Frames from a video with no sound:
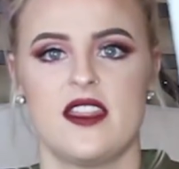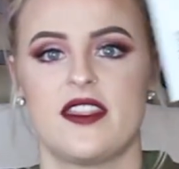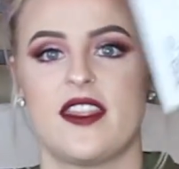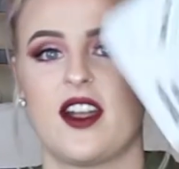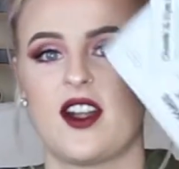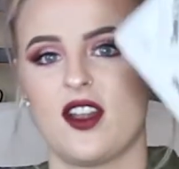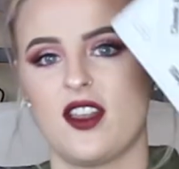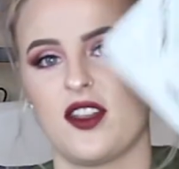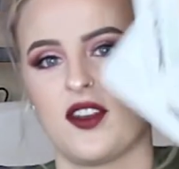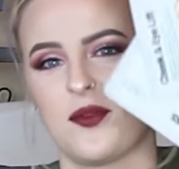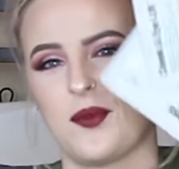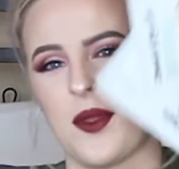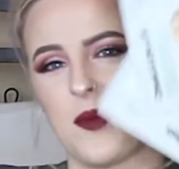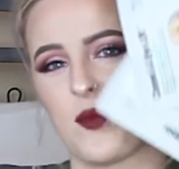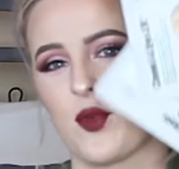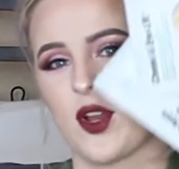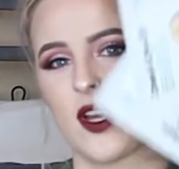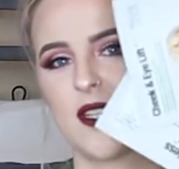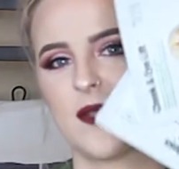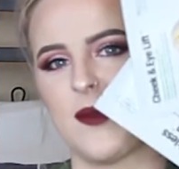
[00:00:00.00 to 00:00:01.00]
they're a little bit
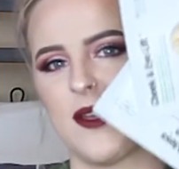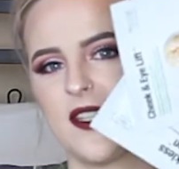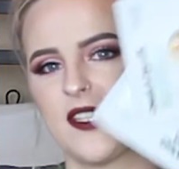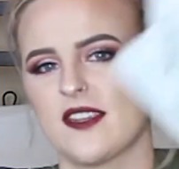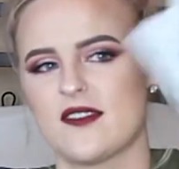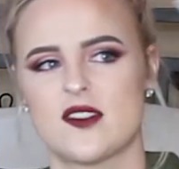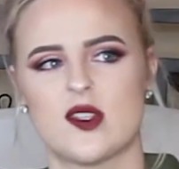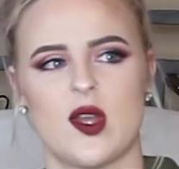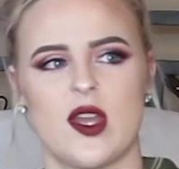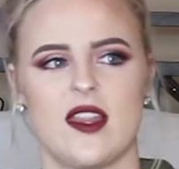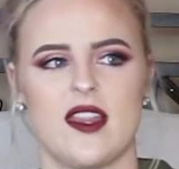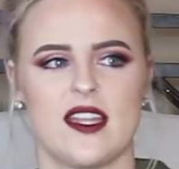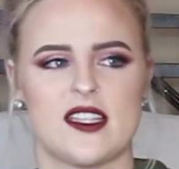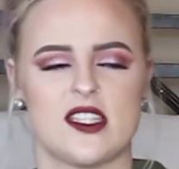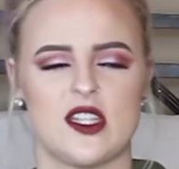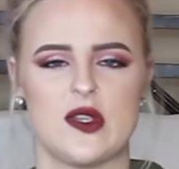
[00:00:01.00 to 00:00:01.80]
more expensive, so I like